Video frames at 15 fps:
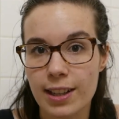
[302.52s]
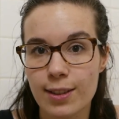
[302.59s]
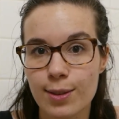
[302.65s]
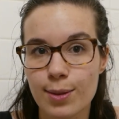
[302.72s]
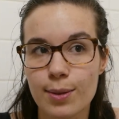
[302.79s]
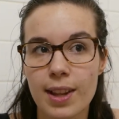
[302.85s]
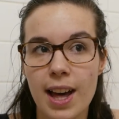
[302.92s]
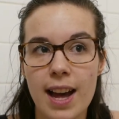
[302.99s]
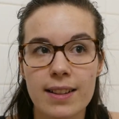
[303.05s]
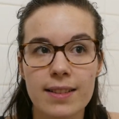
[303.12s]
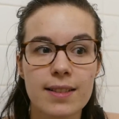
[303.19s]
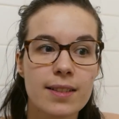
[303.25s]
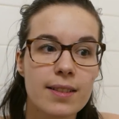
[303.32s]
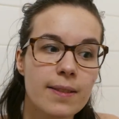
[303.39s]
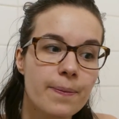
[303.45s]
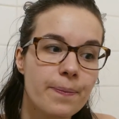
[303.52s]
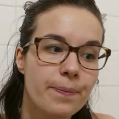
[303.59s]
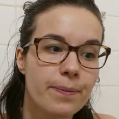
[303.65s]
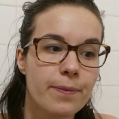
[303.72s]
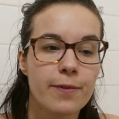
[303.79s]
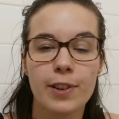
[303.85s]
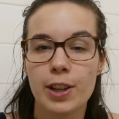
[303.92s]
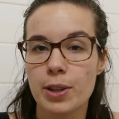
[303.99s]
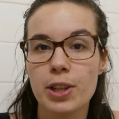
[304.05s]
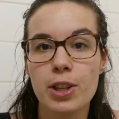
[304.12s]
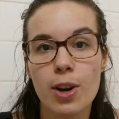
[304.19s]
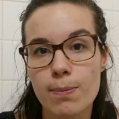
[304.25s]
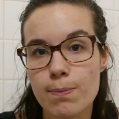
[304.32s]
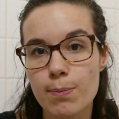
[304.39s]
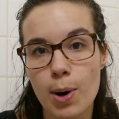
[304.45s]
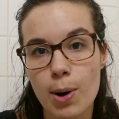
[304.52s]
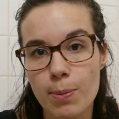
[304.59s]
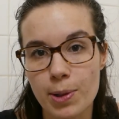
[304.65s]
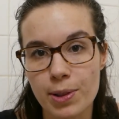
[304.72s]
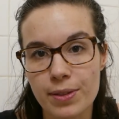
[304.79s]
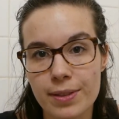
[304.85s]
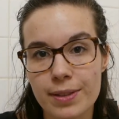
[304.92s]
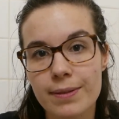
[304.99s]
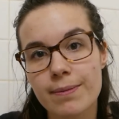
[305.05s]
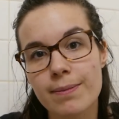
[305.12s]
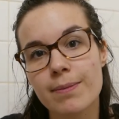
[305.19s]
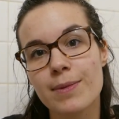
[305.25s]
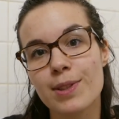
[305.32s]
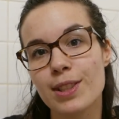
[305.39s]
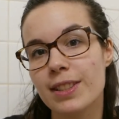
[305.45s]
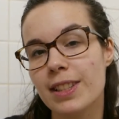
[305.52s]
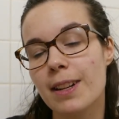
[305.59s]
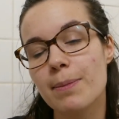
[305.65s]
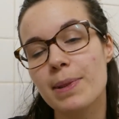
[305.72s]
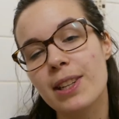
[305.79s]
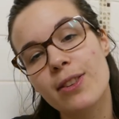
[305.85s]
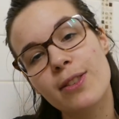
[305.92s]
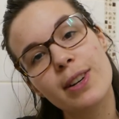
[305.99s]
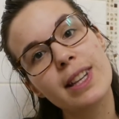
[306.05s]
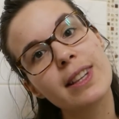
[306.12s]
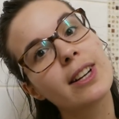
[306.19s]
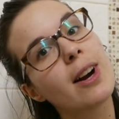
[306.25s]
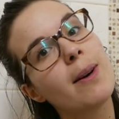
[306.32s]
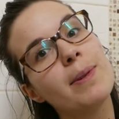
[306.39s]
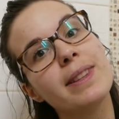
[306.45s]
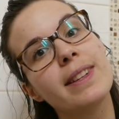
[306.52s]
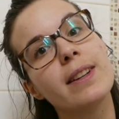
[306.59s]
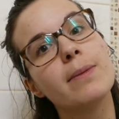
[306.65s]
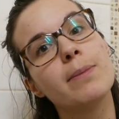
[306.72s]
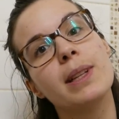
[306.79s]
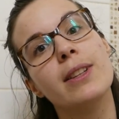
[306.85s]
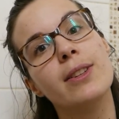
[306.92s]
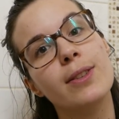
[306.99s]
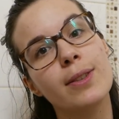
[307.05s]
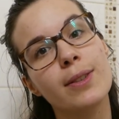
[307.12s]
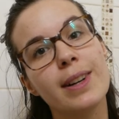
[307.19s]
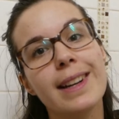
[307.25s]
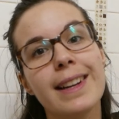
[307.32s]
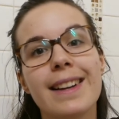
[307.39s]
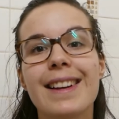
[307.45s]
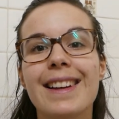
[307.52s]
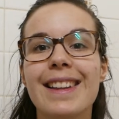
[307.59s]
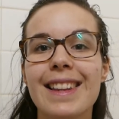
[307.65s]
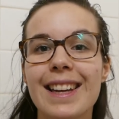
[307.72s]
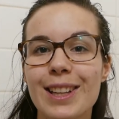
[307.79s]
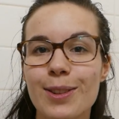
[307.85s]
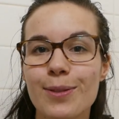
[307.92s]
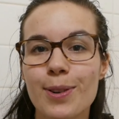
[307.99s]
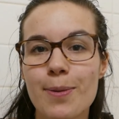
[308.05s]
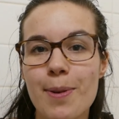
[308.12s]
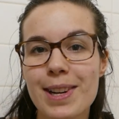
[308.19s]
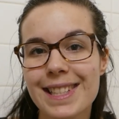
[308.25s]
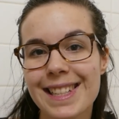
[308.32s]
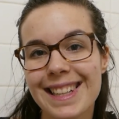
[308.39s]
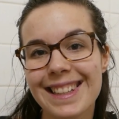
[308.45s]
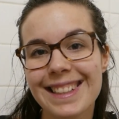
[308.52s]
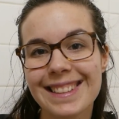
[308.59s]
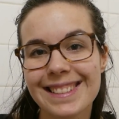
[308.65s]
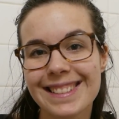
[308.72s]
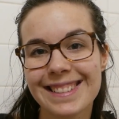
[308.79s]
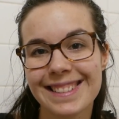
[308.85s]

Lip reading: into that very numb moment? Just let me know in the comment down below. Thank you for watching.